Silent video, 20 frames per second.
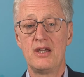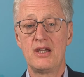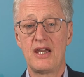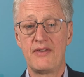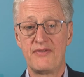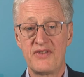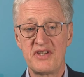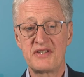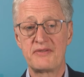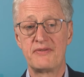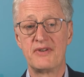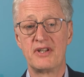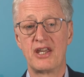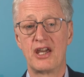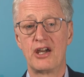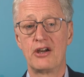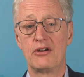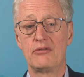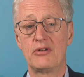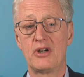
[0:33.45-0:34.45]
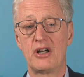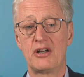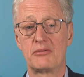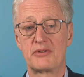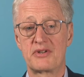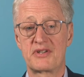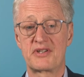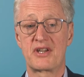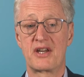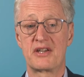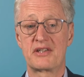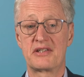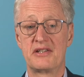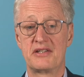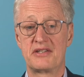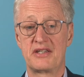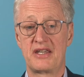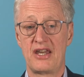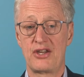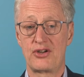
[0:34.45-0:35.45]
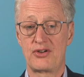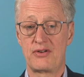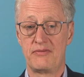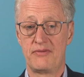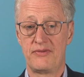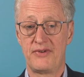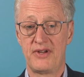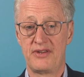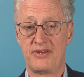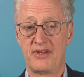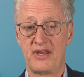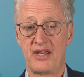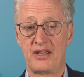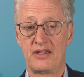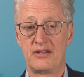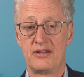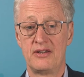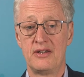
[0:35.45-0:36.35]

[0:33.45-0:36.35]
In this video, I will discuss litigation funding.